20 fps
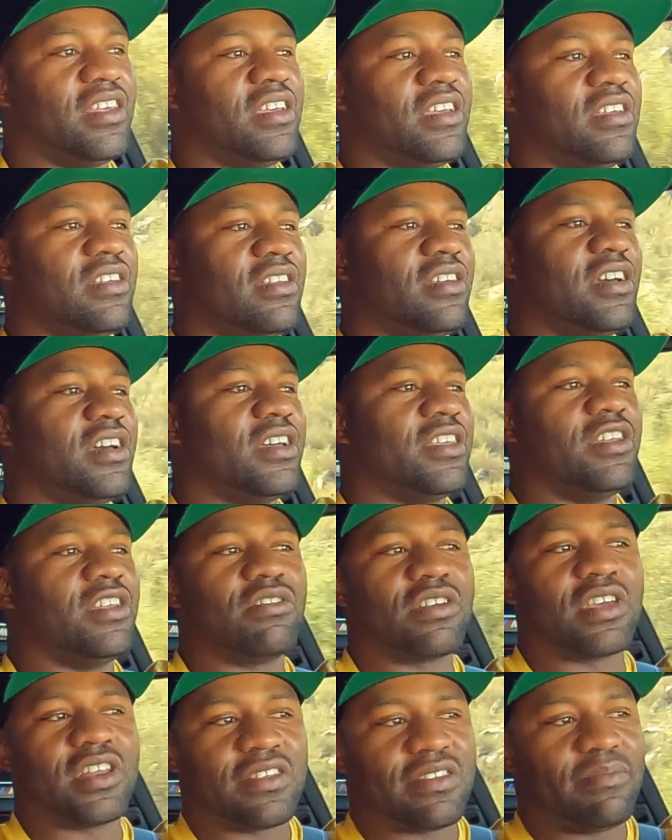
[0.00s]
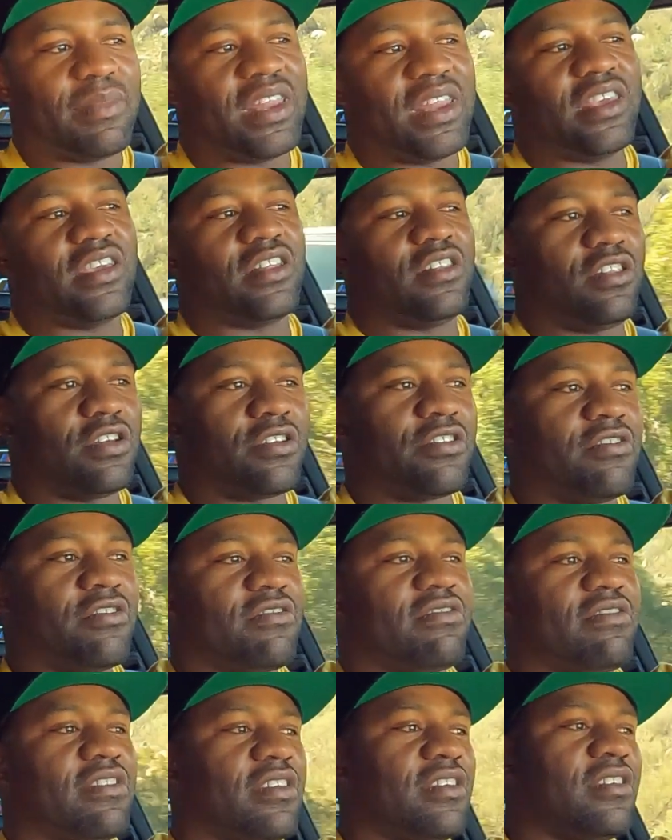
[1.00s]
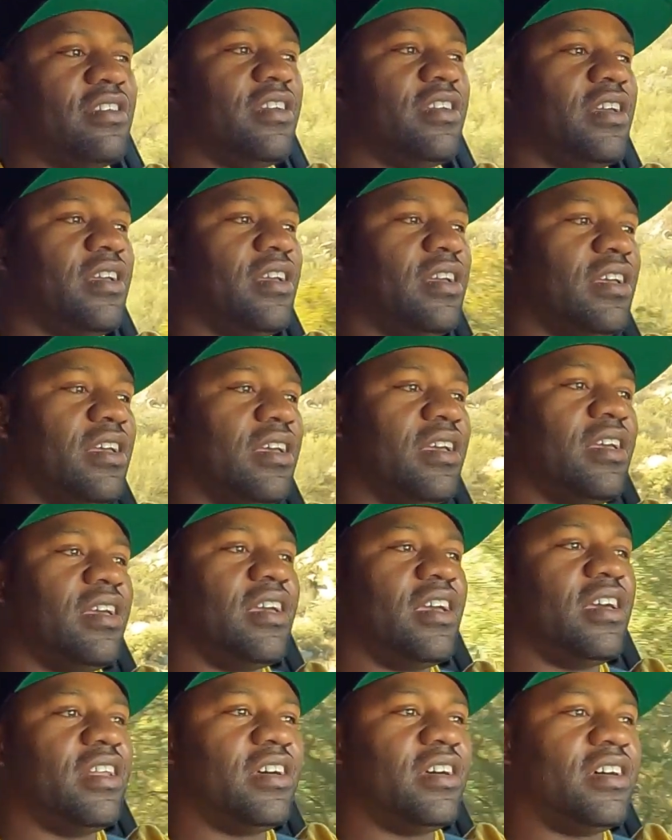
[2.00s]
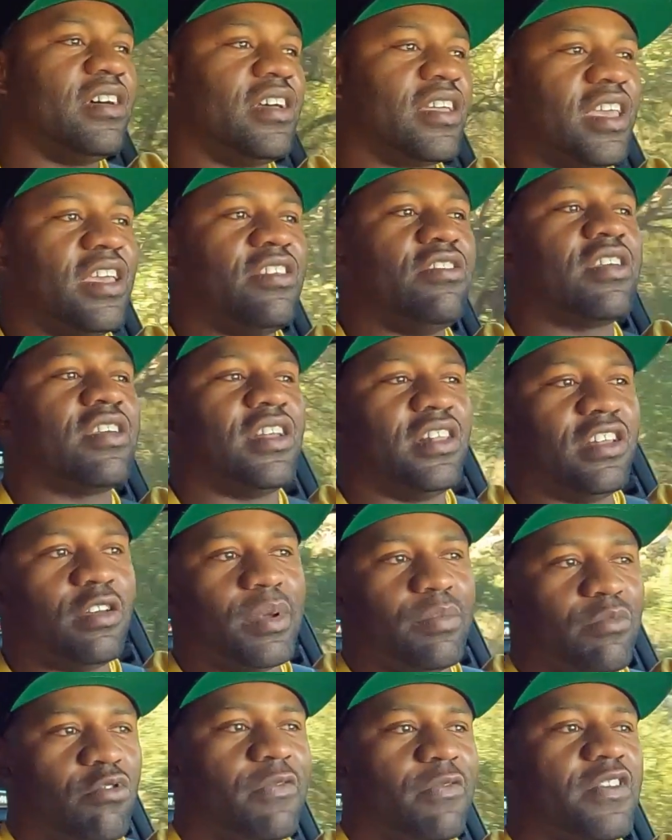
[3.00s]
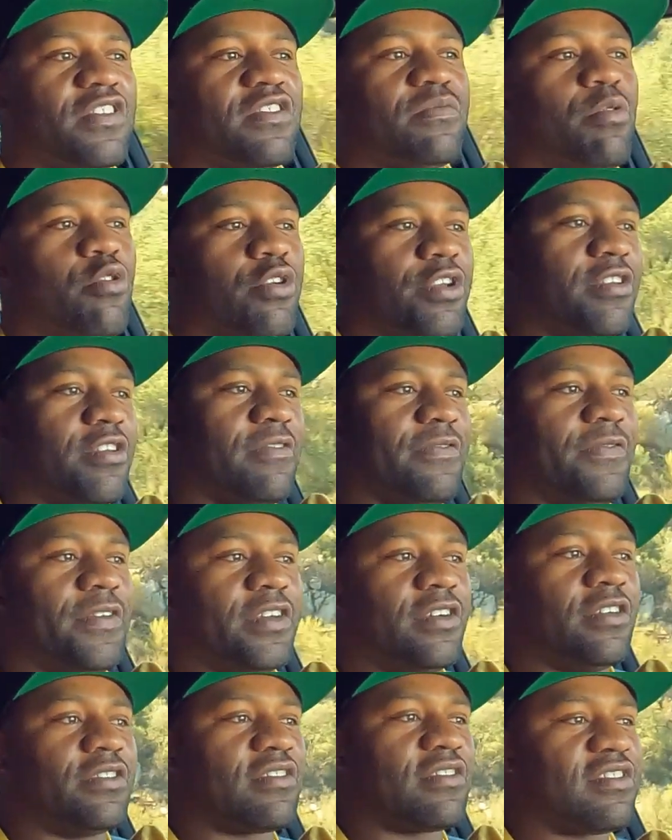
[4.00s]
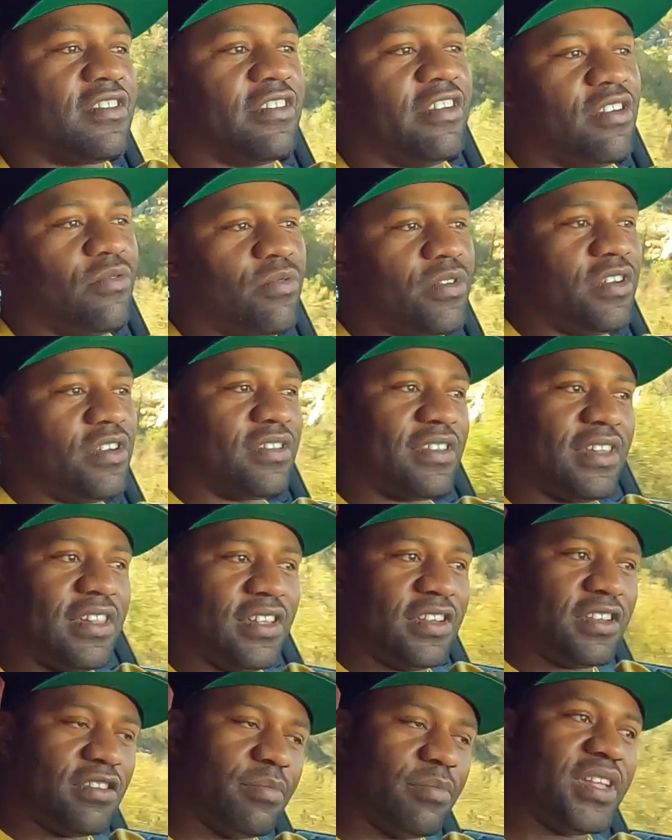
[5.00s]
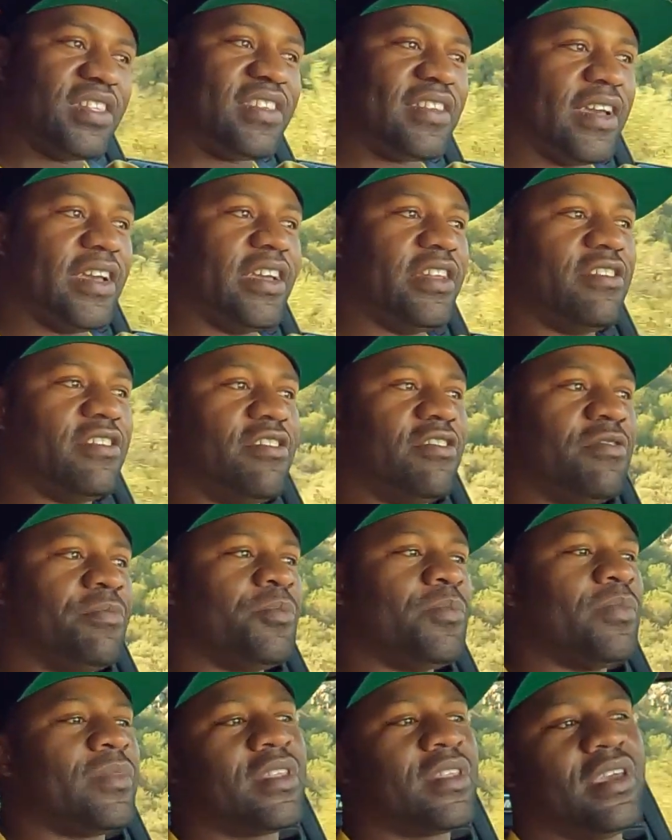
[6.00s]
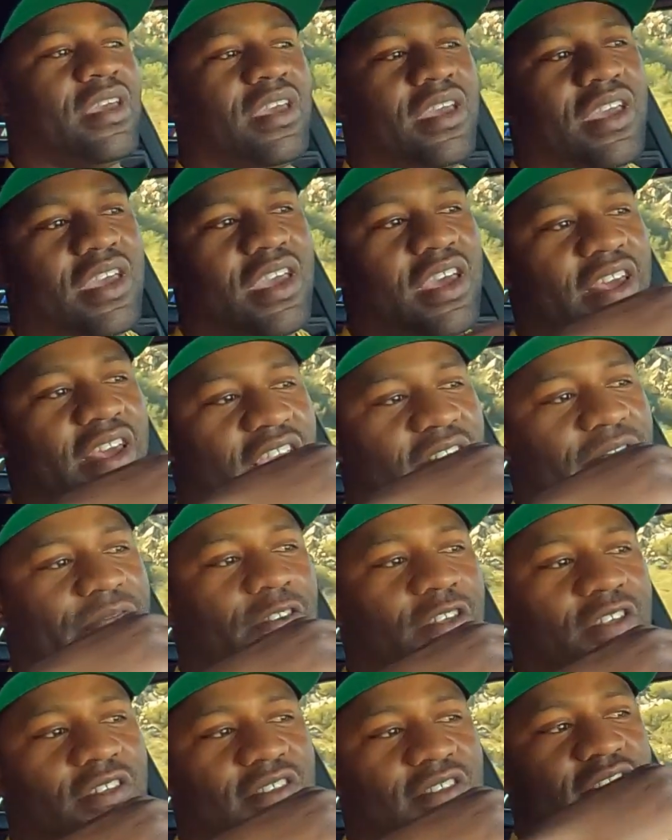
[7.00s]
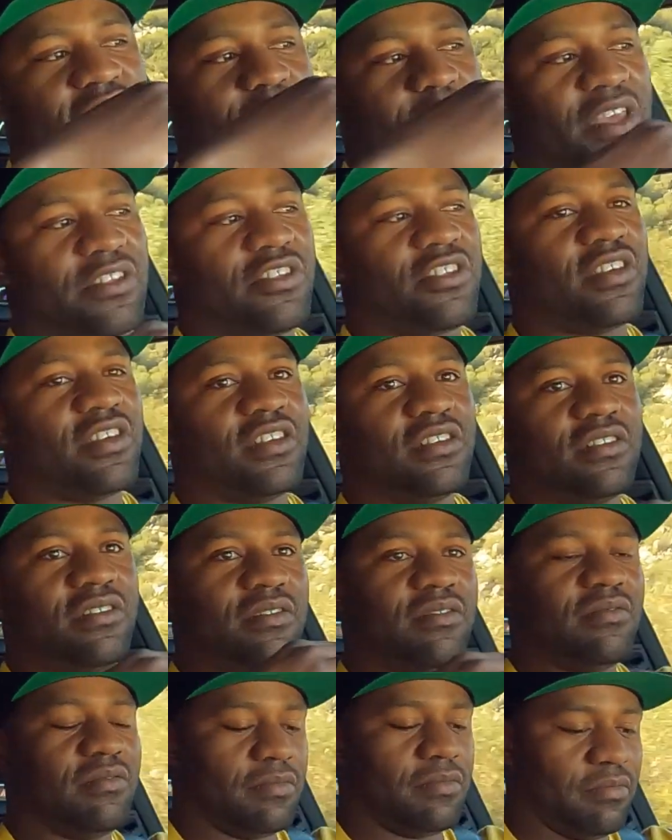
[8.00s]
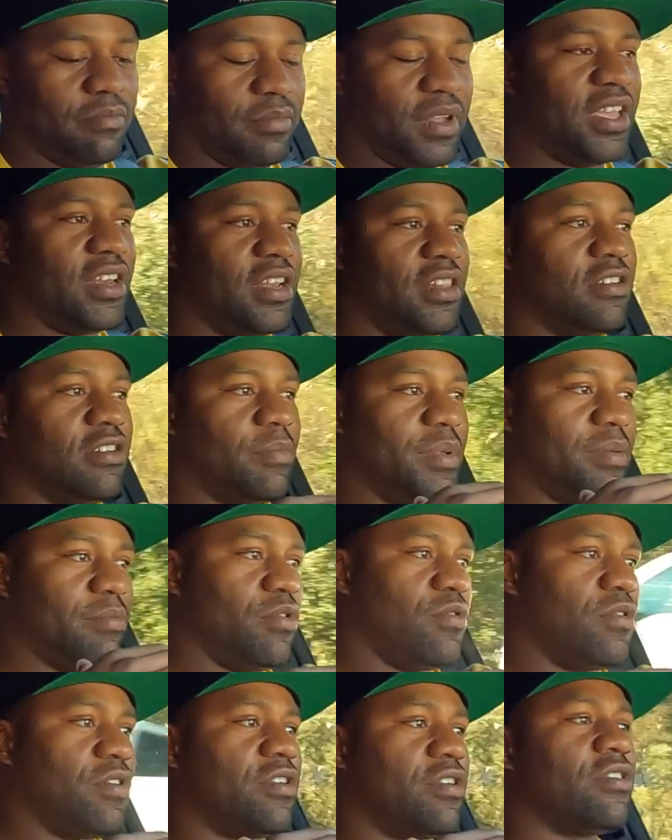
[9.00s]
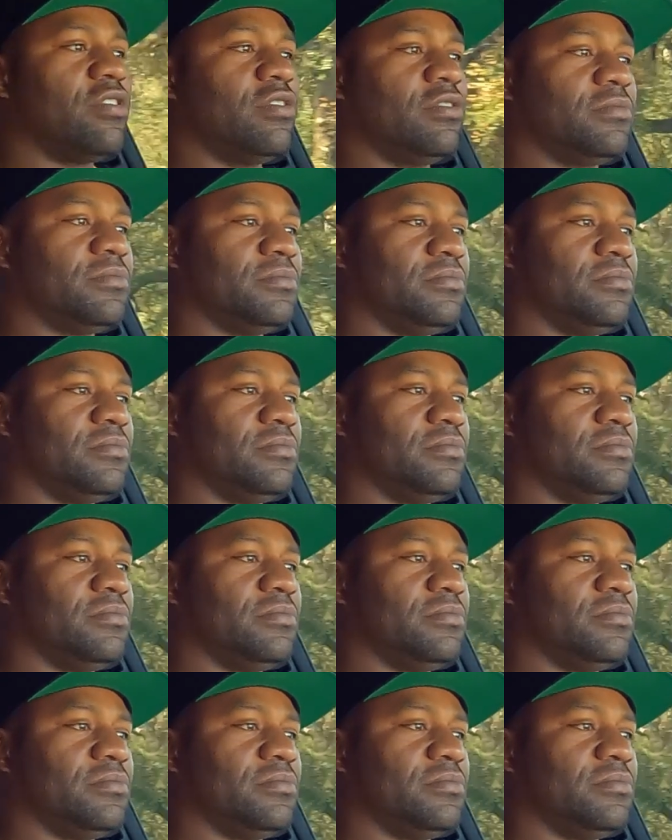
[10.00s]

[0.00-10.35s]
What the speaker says: it. You don't get as many alerts, and again, you get a little bit more of a sportier feel. The steering wheel is a little bit tighter, and I can feel the suspension being a little bit more,